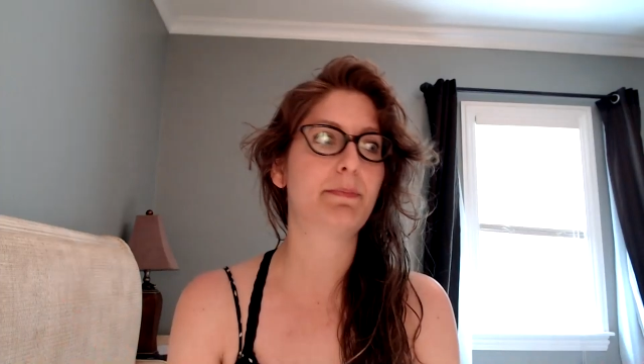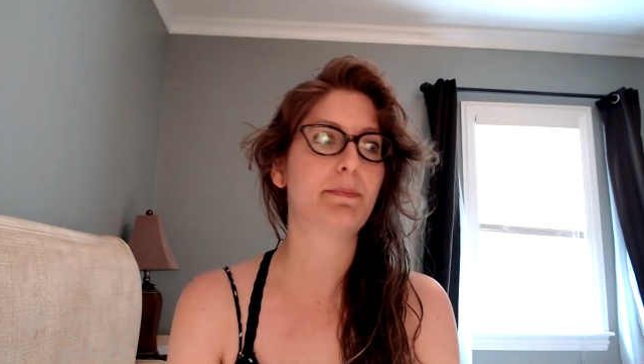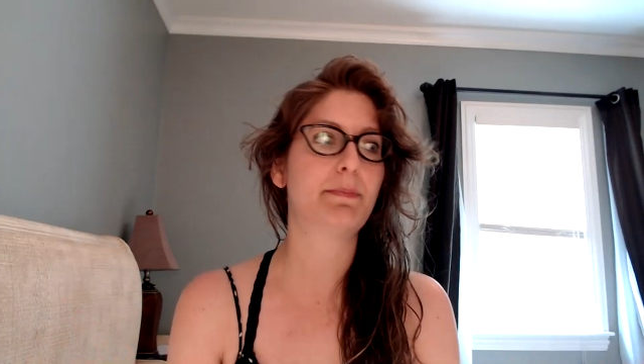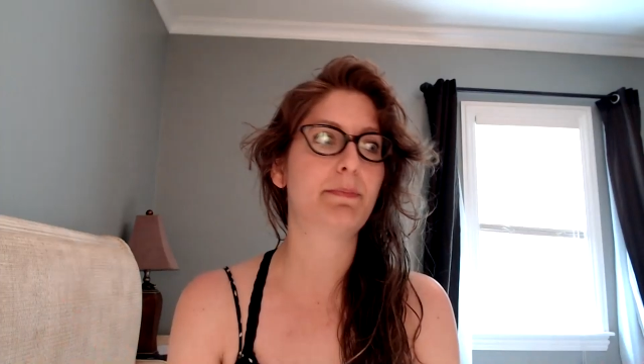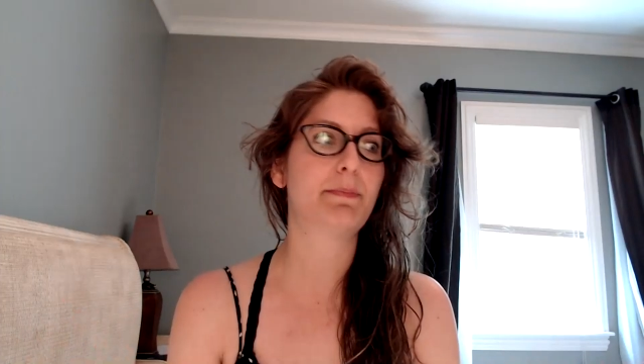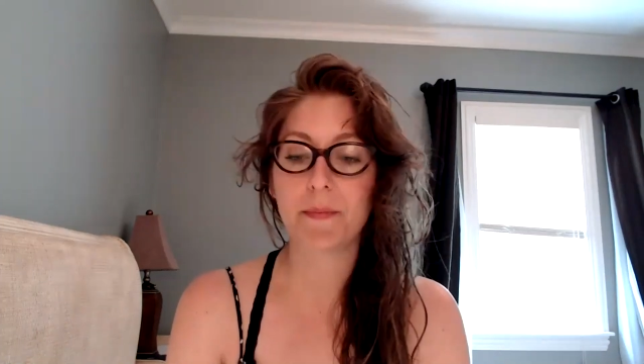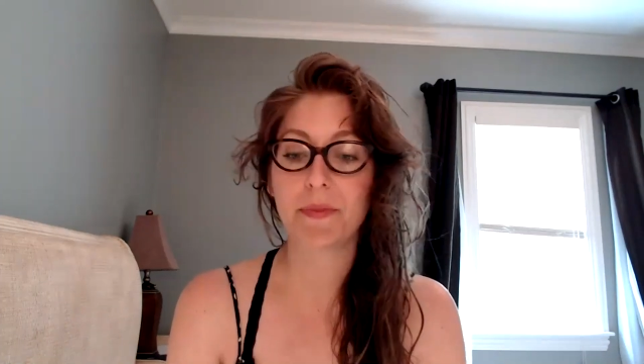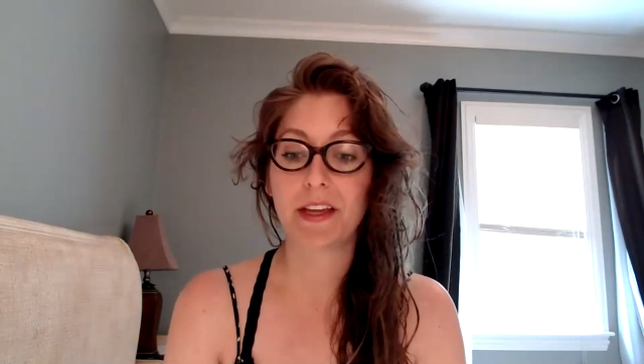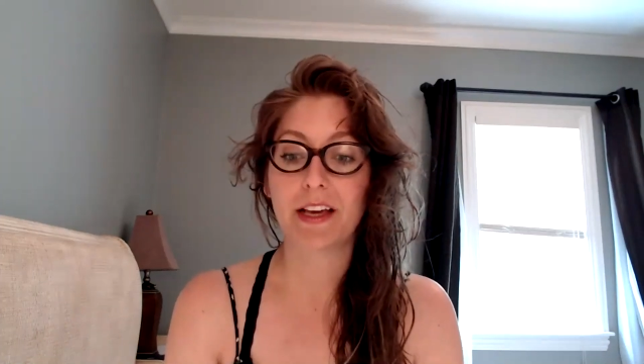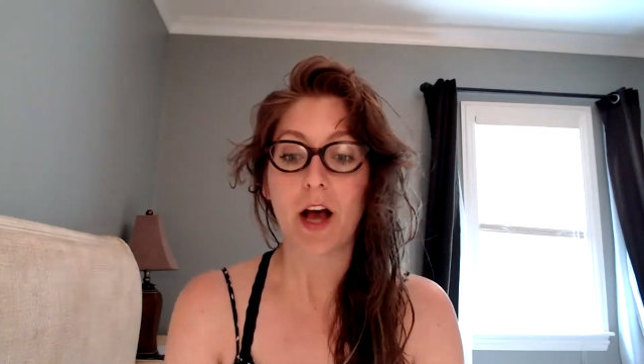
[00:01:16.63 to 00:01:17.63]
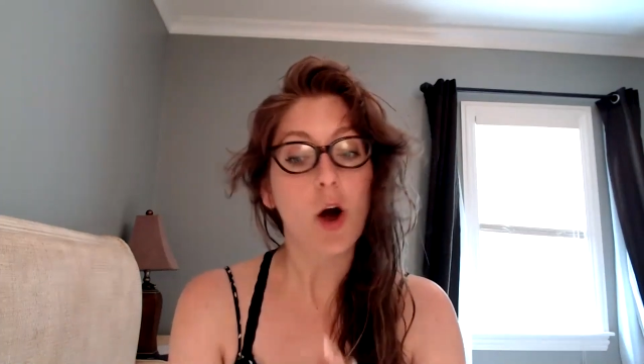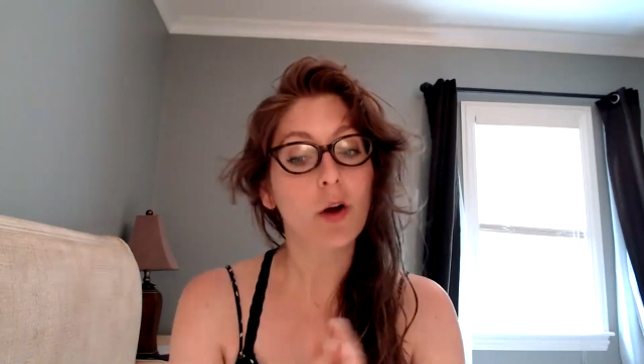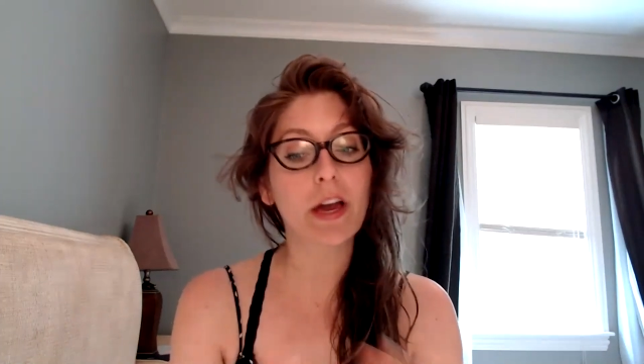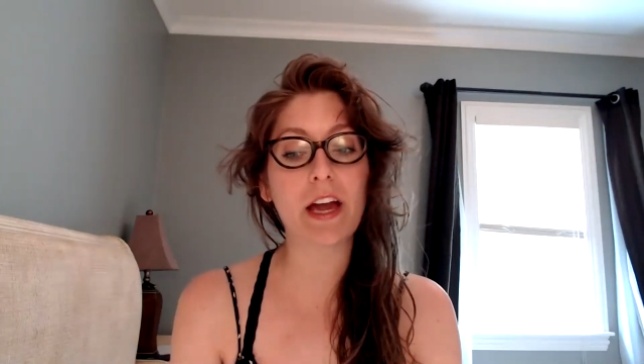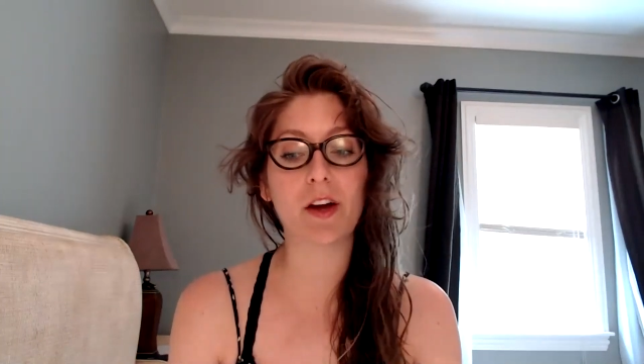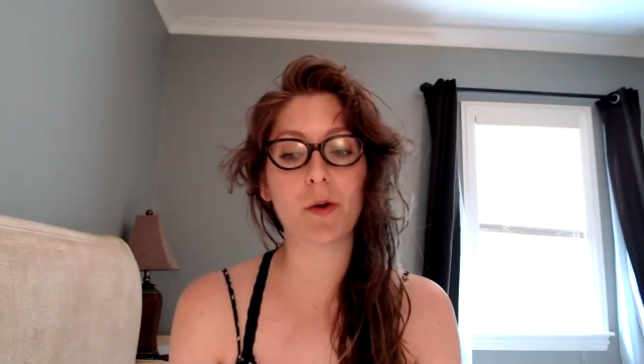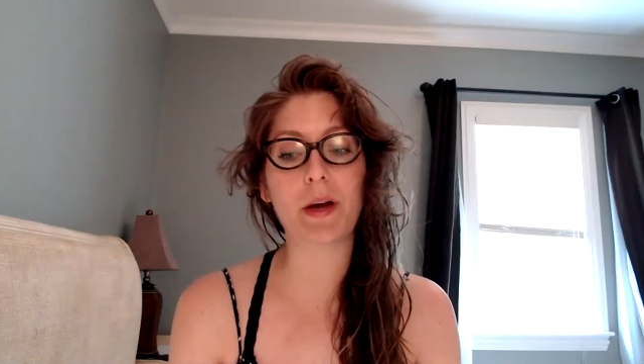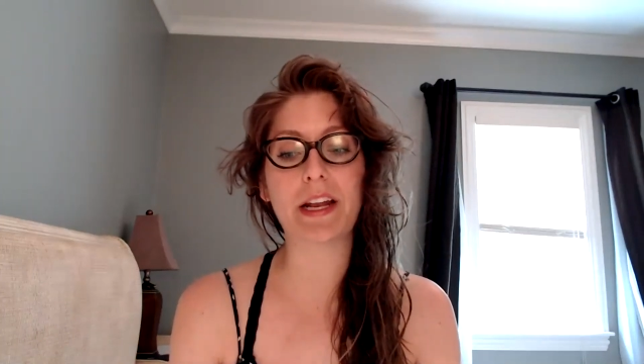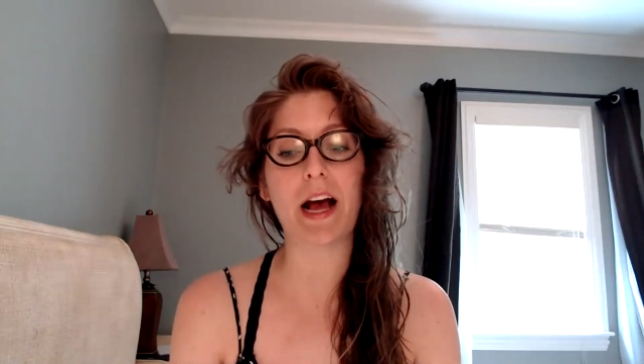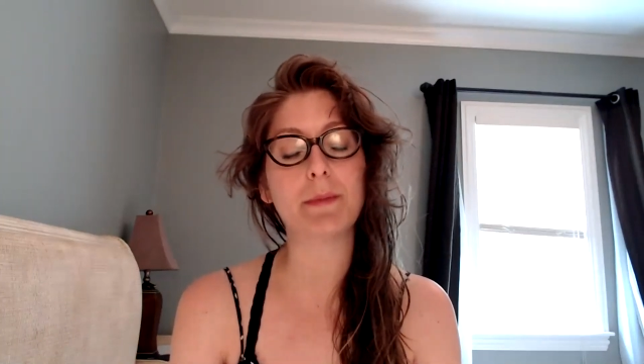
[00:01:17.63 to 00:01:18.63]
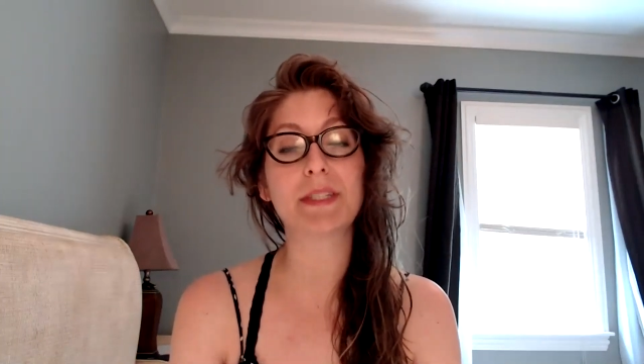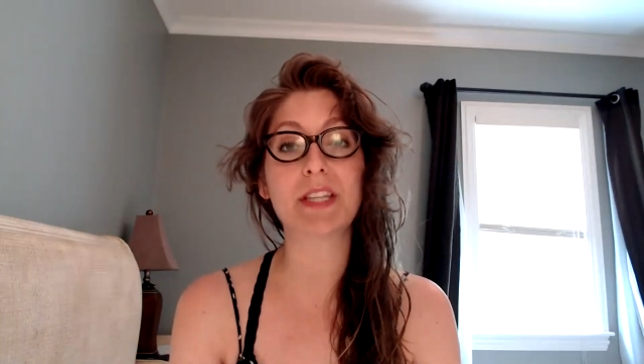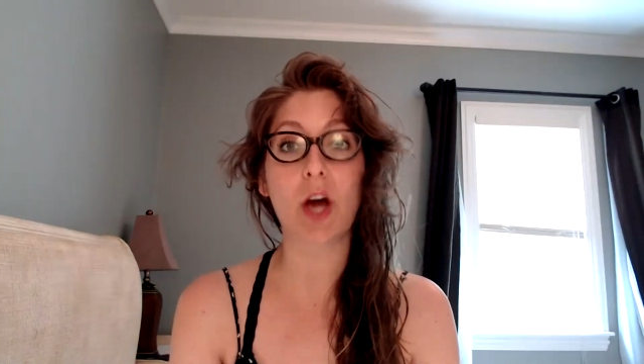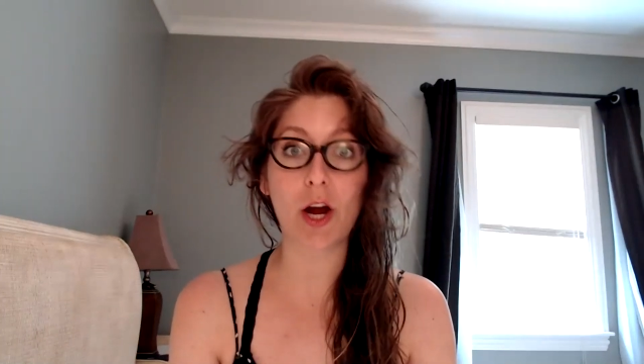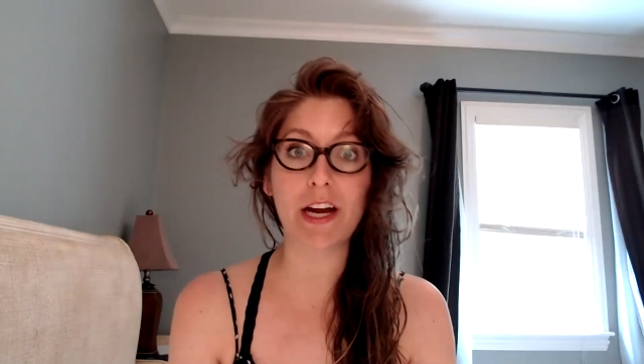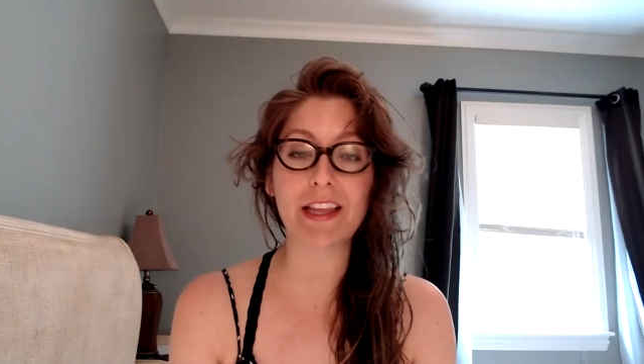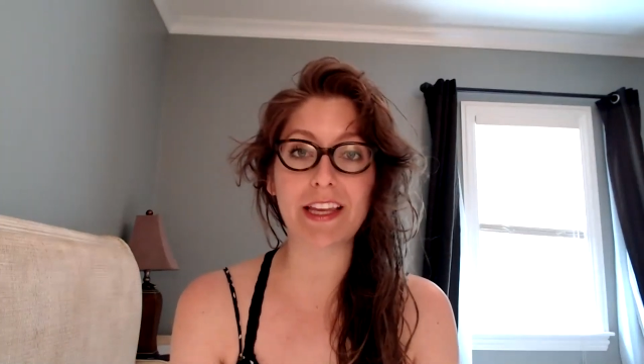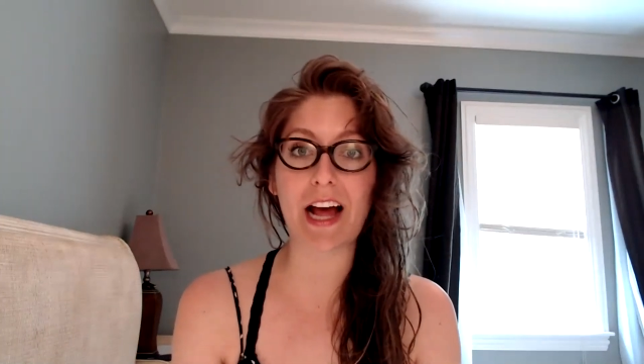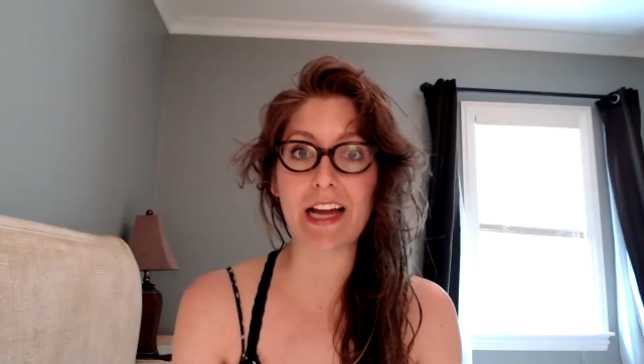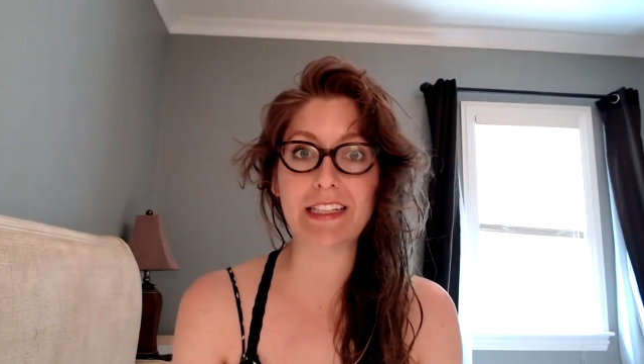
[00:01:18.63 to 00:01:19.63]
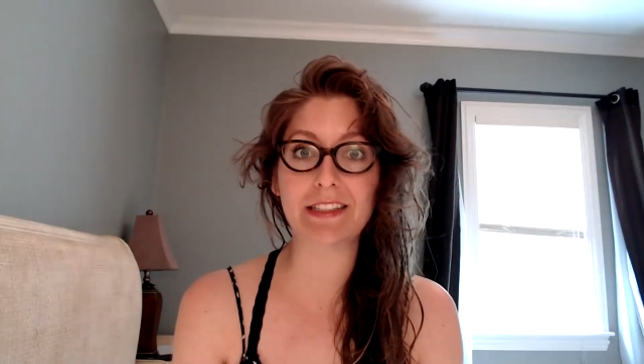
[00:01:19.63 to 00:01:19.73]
oh. Okay, Erwin, I'm sorry that